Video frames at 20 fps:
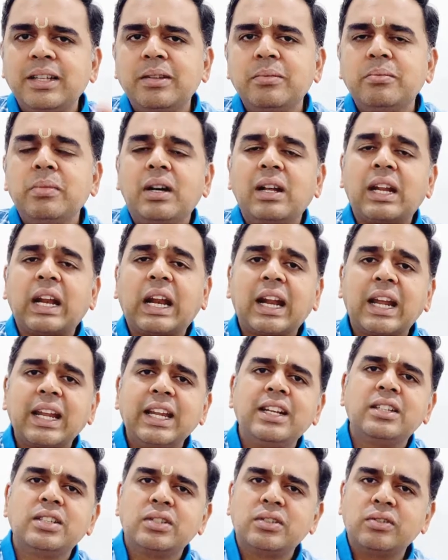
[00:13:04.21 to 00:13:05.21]
him
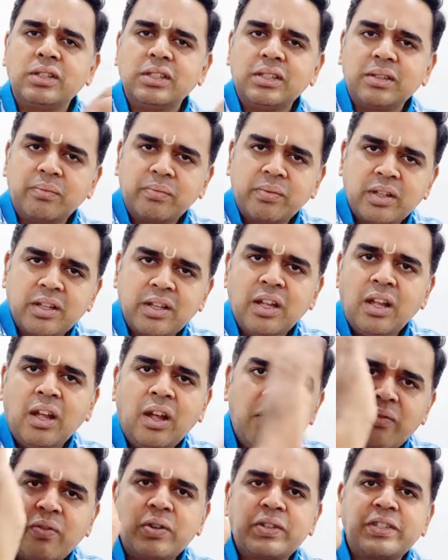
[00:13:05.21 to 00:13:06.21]
right to the
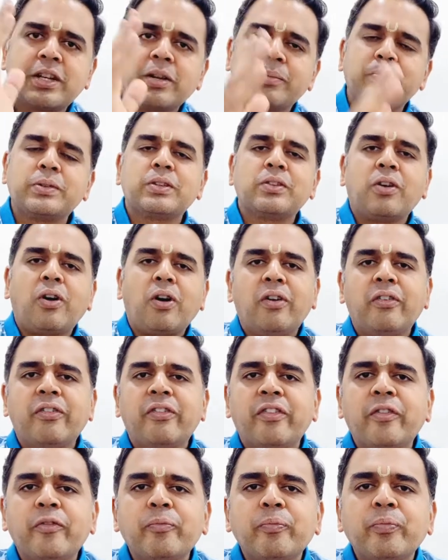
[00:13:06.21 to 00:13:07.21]
footsteps of
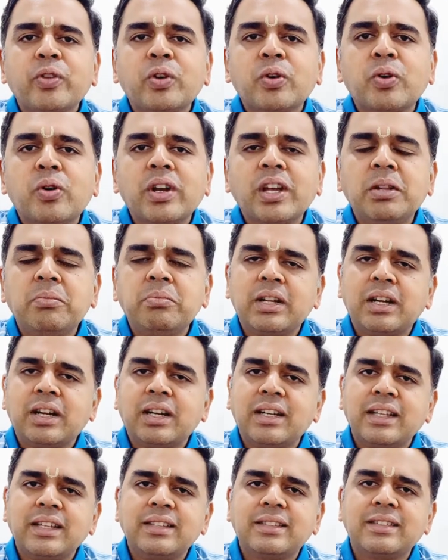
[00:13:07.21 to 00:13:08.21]
Kongil
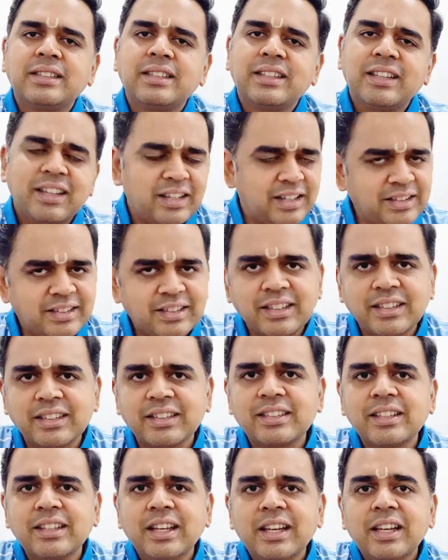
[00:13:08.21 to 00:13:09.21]
Piratti's
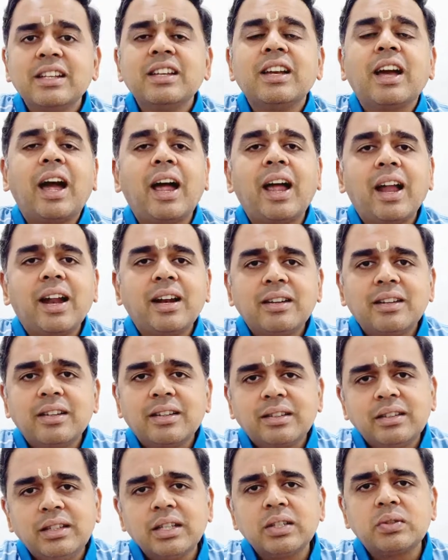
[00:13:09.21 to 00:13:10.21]
residence. And
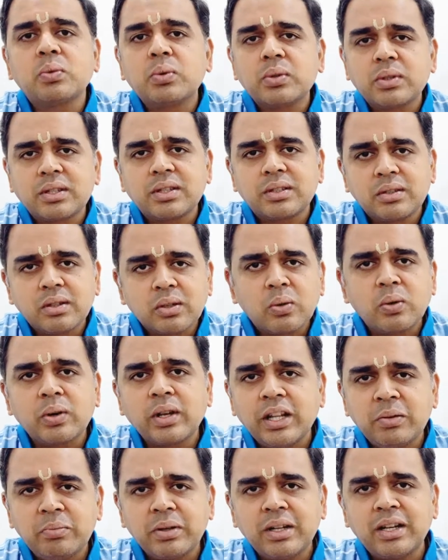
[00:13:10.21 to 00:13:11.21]
this was
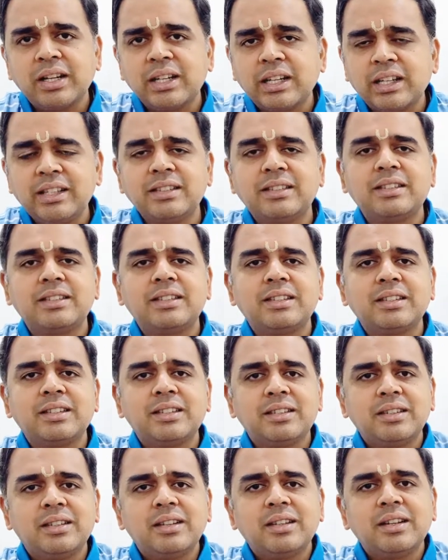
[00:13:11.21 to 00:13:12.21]
Kongil Piratti's
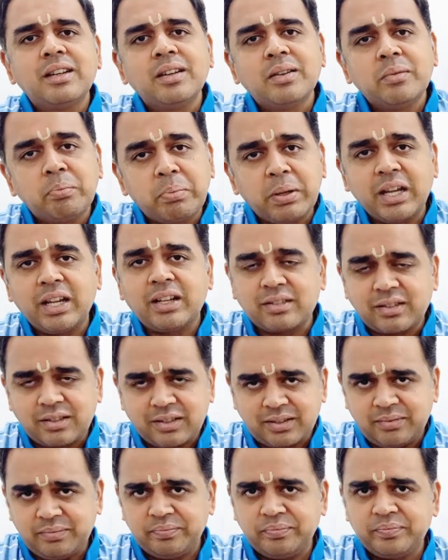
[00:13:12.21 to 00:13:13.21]

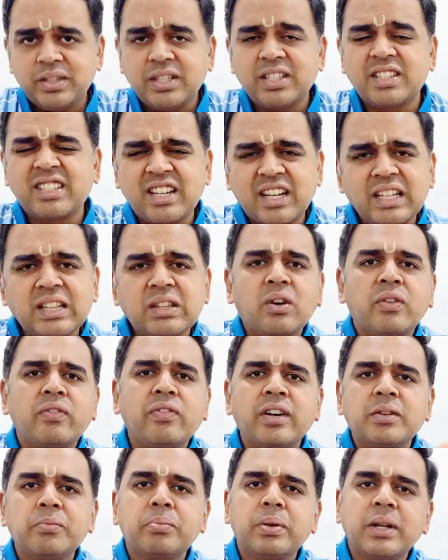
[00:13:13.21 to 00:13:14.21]
prayers, the strength of
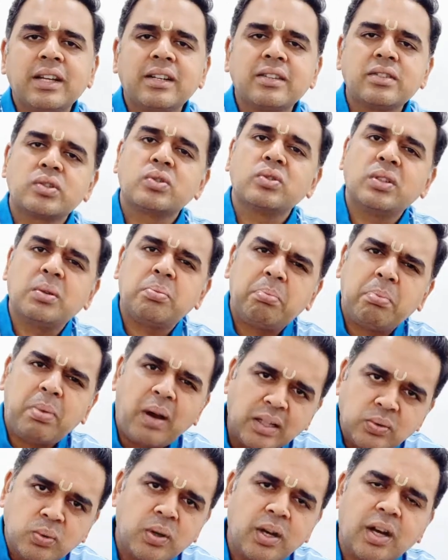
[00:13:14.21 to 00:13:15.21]
her prayers to the
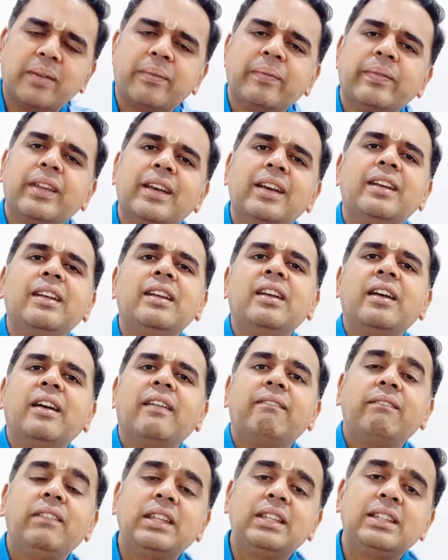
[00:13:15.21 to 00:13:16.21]
Paduka,
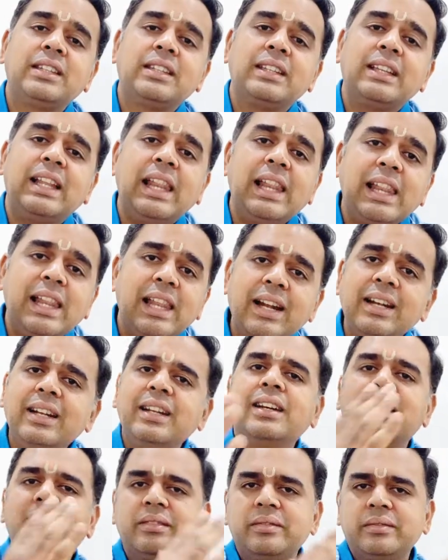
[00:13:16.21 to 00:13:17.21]
which
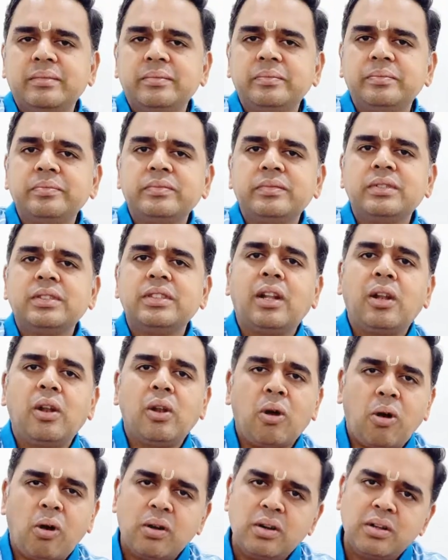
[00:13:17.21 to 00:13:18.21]
led the
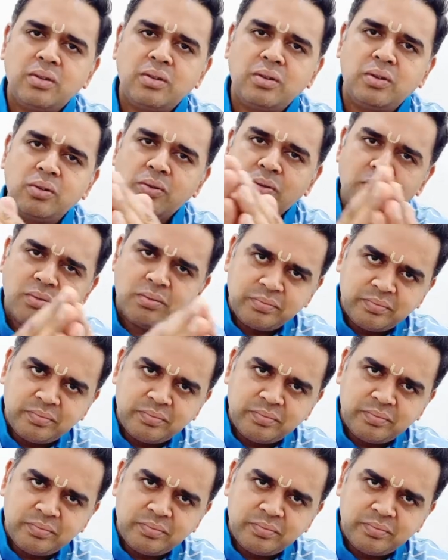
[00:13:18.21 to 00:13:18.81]
Lord to